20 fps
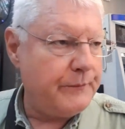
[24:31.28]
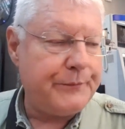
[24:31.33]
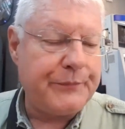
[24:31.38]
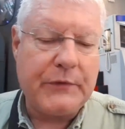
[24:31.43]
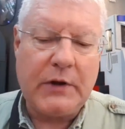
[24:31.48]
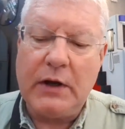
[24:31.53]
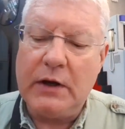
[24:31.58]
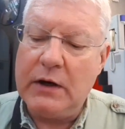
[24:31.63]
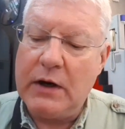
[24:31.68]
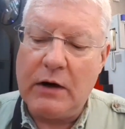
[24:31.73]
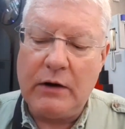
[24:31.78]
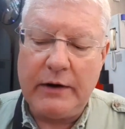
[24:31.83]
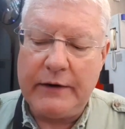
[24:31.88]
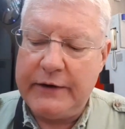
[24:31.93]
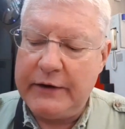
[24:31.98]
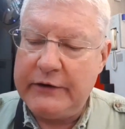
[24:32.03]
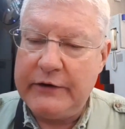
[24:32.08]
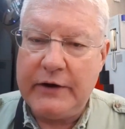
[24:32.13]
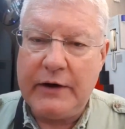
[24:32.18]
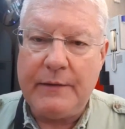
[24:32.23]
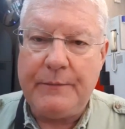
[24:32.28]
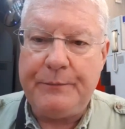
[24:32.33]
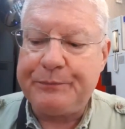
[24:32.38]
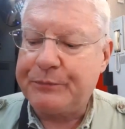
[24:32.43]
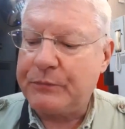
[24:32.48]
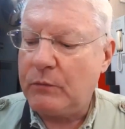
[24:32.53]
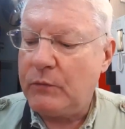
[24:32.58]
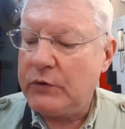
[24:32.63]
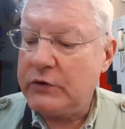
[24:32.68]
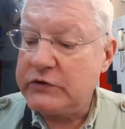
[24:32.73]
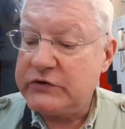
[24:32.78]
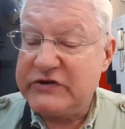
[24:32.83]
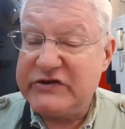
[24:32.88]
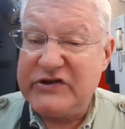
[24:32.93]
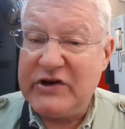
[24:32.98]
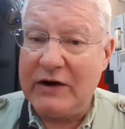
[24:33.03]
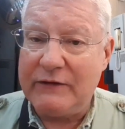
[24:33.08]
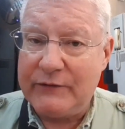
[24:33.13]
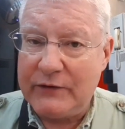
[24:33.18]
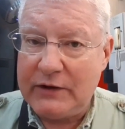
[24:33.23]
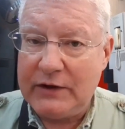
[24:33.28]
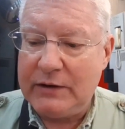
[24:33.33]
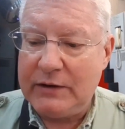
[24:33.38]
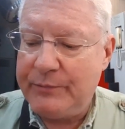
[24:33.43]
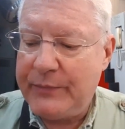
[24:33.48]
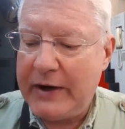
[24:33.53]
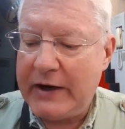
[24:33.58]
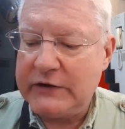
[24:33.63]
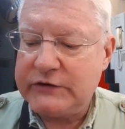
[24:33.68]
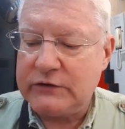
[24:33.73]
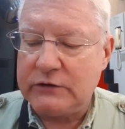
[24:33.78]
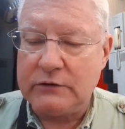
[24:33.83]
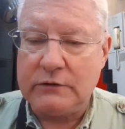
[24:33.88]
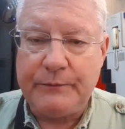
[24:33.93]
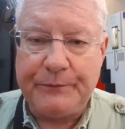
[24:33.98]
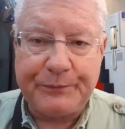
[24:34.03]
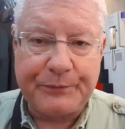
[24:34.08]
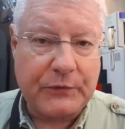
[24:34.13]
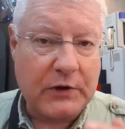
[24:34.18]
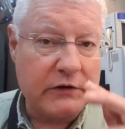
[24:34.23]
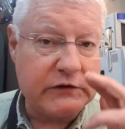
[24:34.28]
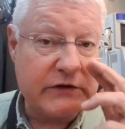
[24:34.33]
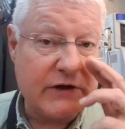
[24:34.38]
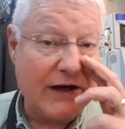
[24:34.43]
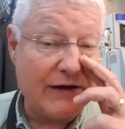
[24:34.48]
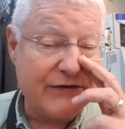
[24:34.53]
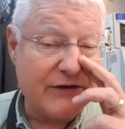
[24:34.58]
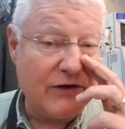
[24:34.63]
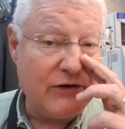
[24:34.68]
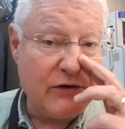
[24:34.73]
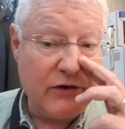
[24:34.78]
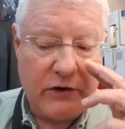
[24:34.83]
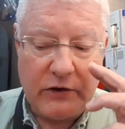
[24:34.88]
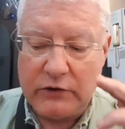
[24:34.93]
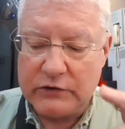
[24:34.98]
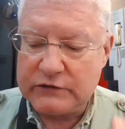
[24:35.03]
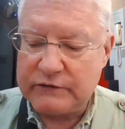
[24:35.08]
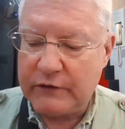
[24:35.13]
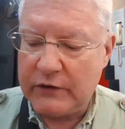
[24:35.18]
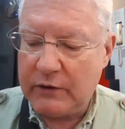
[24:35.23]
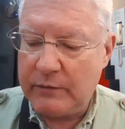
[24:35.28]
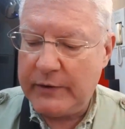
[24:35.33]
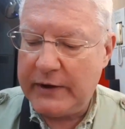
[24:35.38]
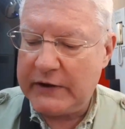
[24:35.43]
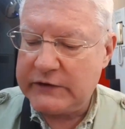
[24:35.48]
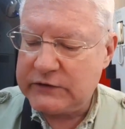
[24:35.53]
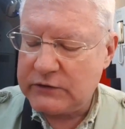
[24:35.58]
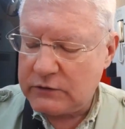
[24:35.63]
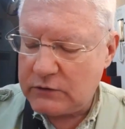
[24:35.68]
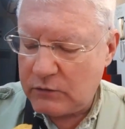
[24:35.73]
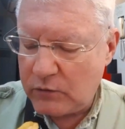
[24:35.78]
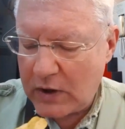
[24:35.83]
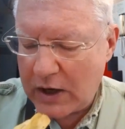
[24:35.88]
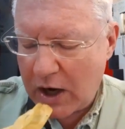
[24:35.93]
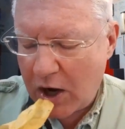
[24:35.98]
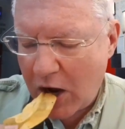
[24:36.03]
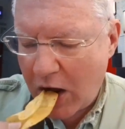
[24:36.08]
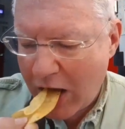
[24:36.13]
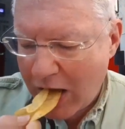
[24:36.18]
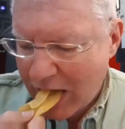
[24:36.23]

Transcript: And I don't know how they did it, but there's definitely basil. It's got the nose for the basil. Wow.